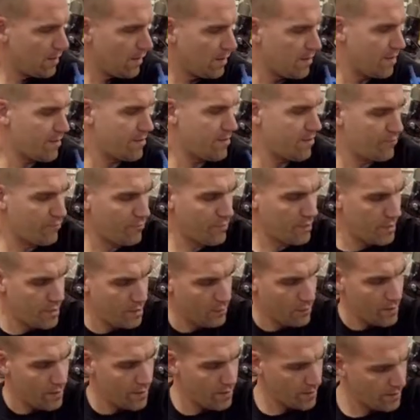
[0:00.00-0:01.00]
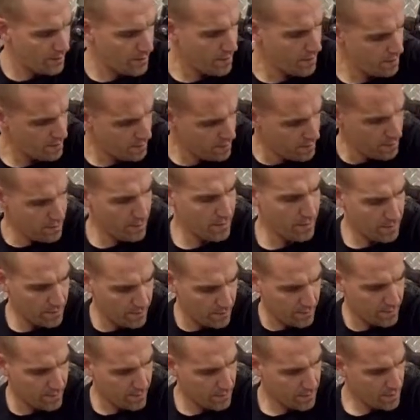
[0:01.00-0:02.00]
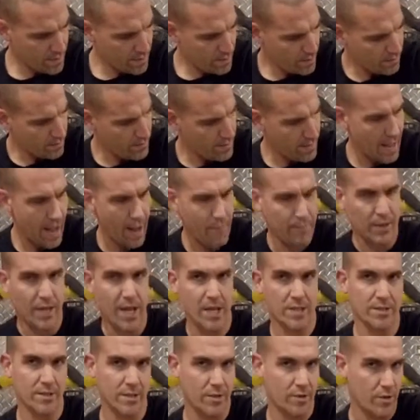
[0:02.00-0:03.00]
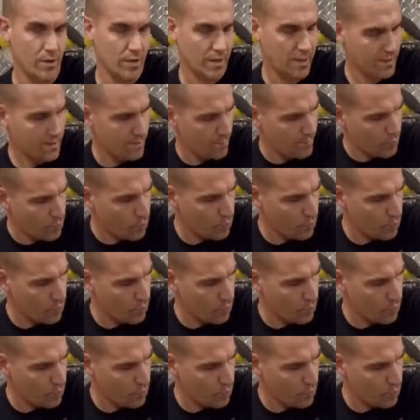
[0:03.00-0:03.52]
Because this is really where the application of the tourniquet is